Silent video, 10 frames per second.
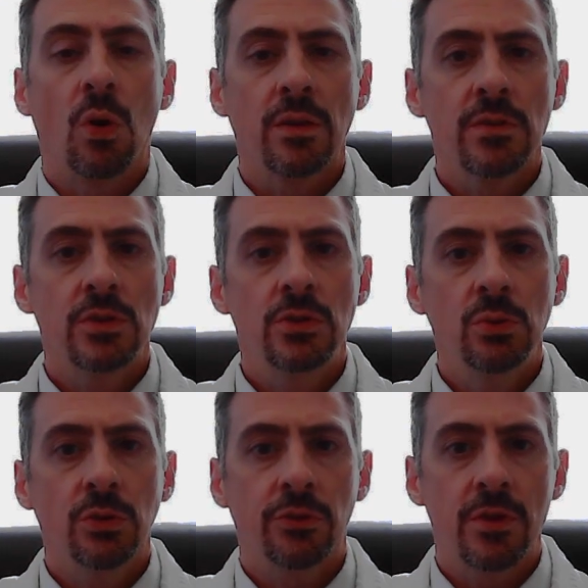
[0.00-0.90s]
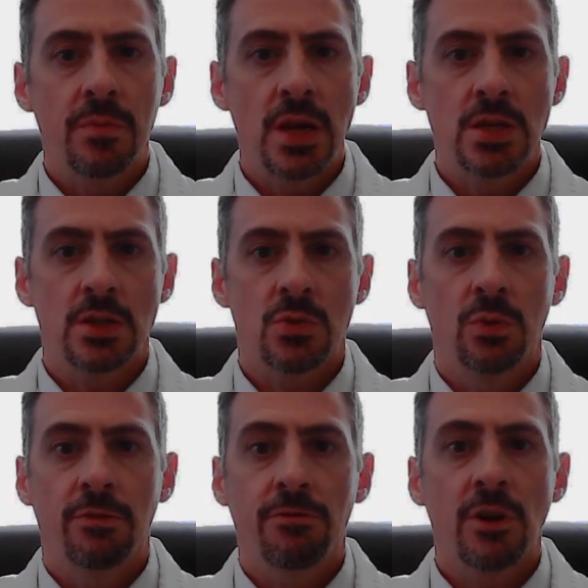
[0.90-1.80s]
of the tools that patients will
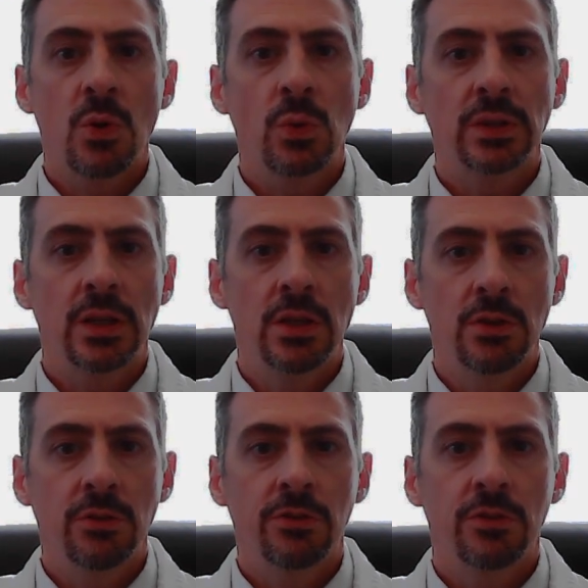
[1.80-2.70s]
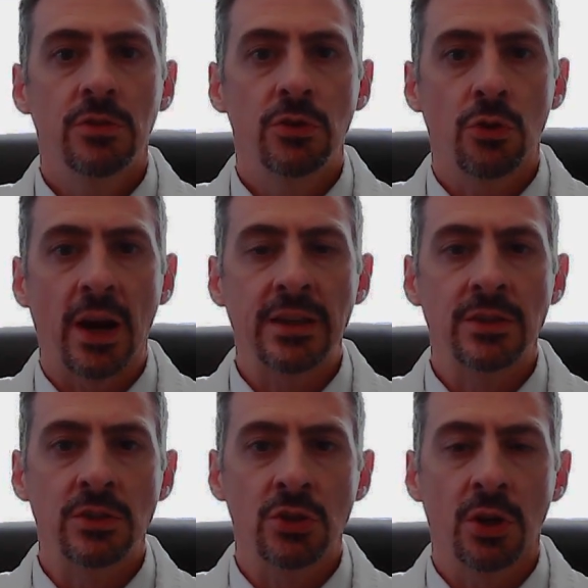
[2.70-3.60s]
frequently use to try to
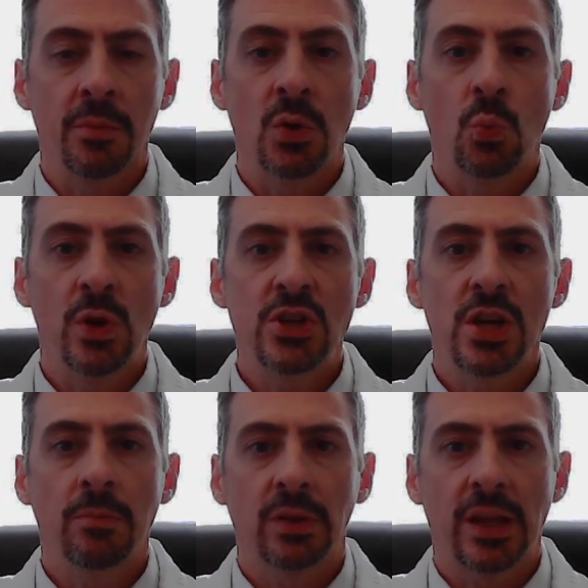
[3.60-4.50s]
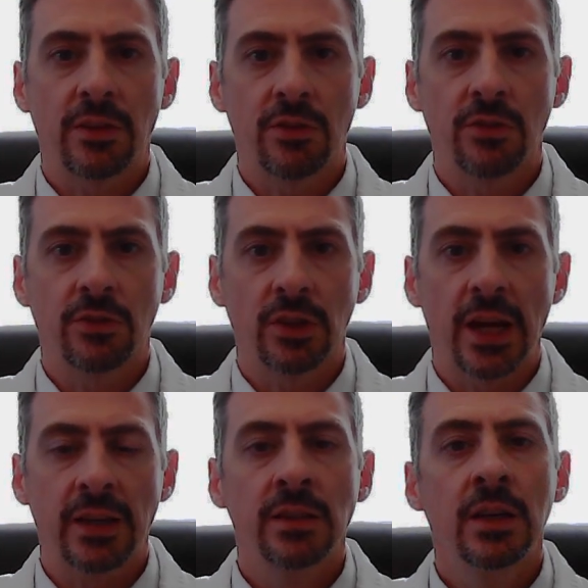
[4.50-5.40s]
determine which implants to
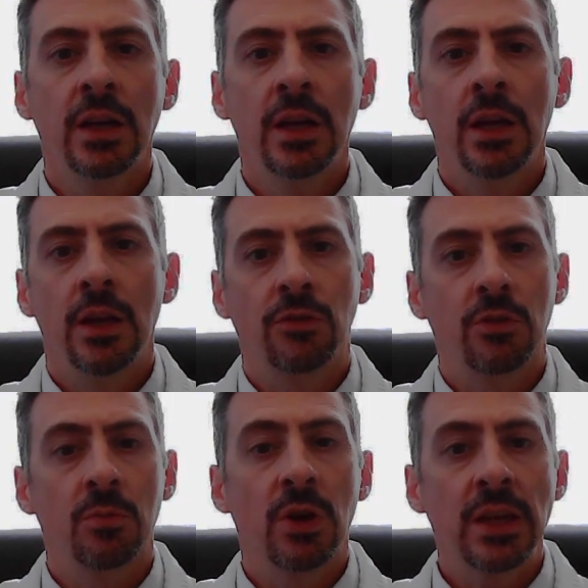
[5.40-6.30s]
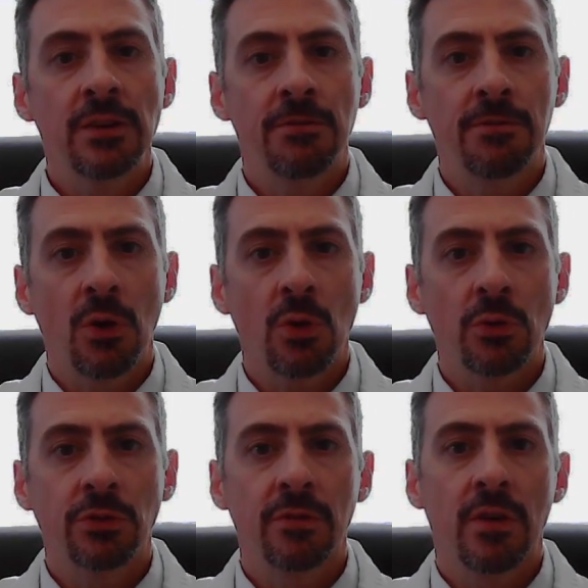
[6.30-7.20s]
select is to bring in
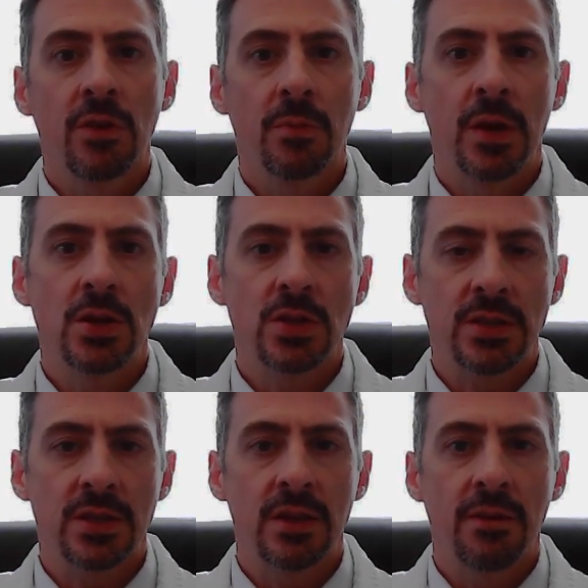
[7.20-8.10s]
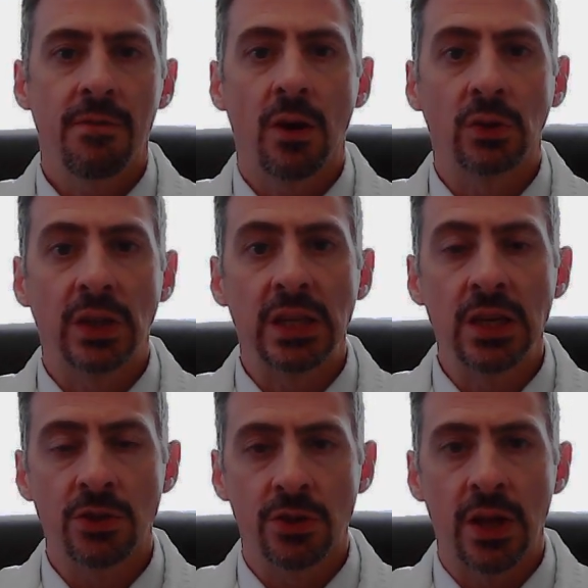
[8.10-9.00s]
photos of other patients that they found on the
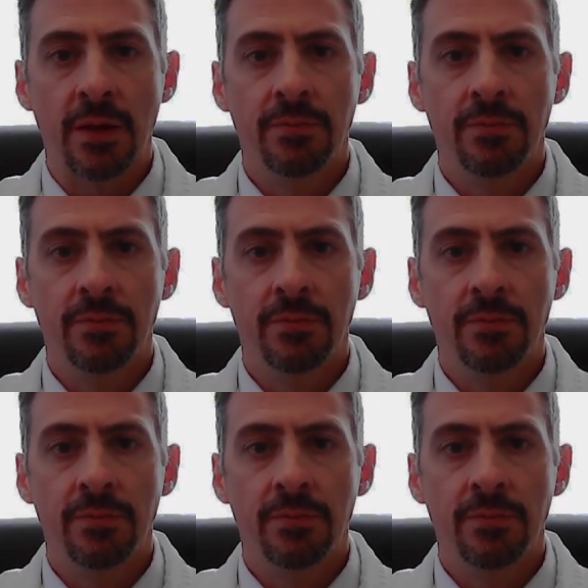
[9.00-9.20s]
internet.